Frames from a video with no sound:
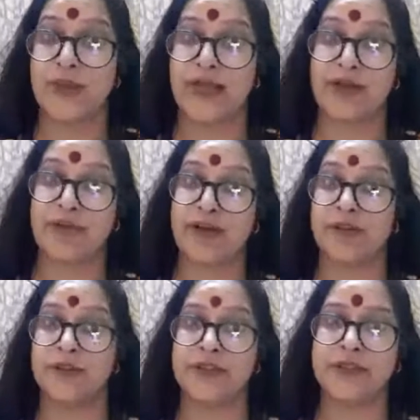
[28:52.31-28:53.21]
we have a
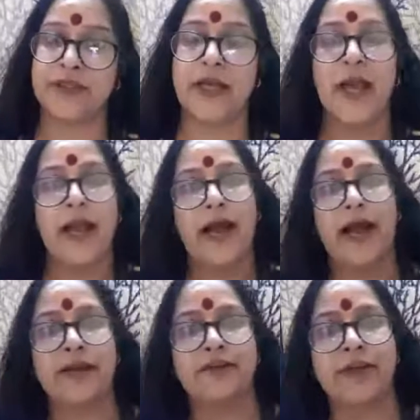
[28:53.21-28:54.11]
community
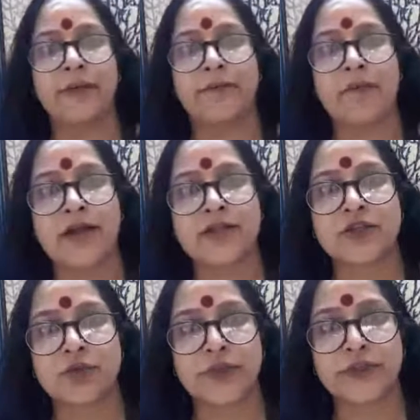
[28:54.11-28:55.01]
and we
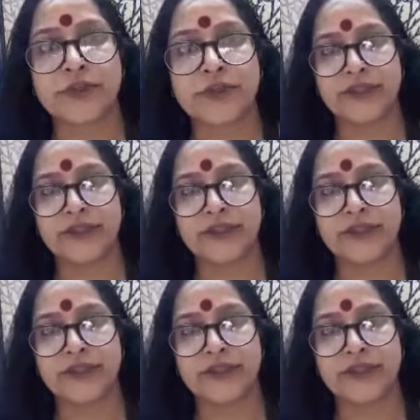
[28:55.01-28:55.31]
must wish